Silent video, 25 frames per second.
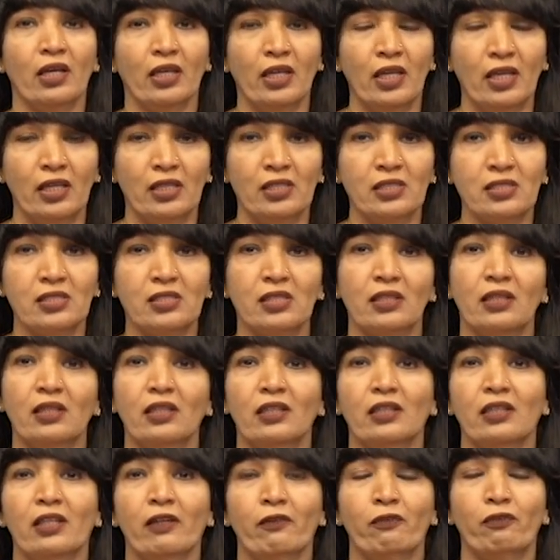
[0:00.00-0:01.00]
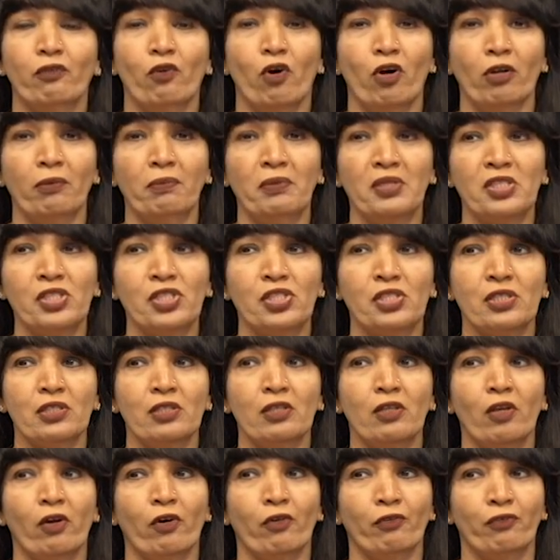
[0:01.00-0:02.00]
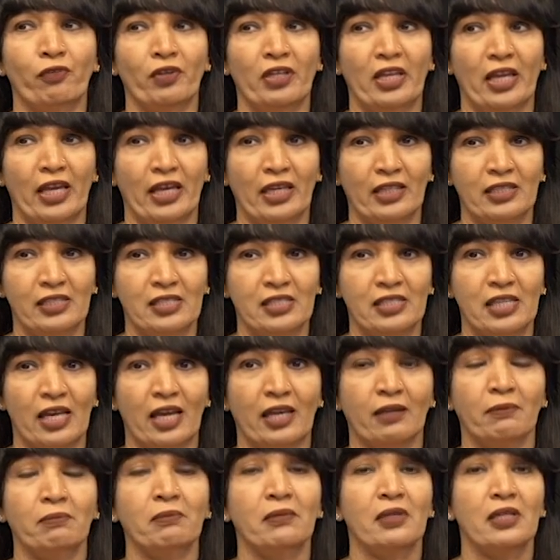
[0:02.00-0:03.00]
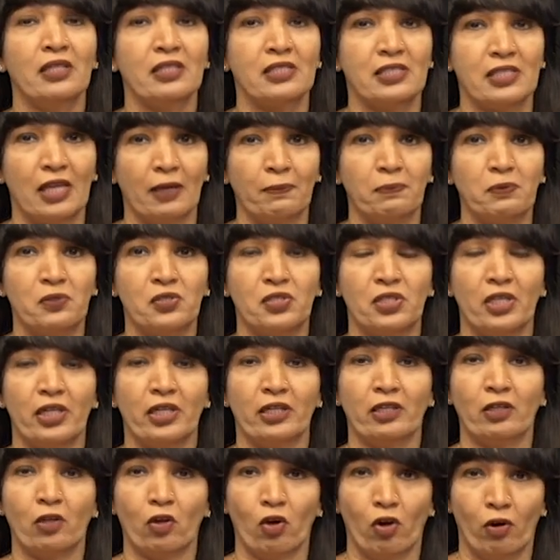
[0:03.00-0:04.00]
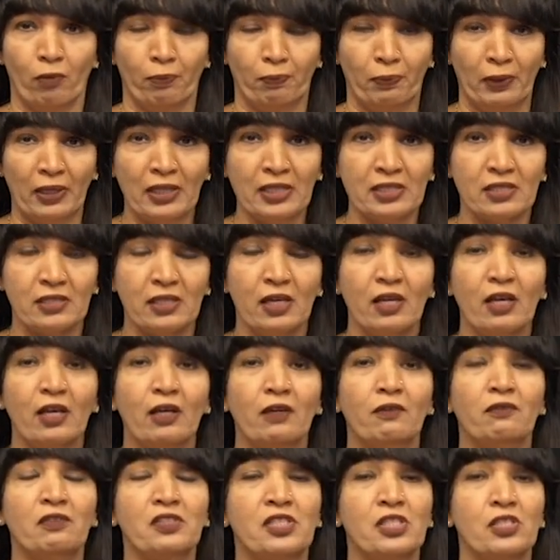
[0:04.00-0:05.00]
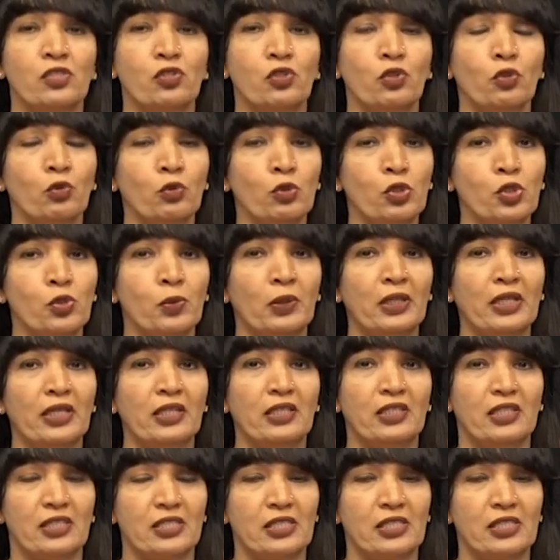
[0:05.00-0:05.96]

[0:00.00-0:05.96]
is the formation of an enzyme substrate complex which is usually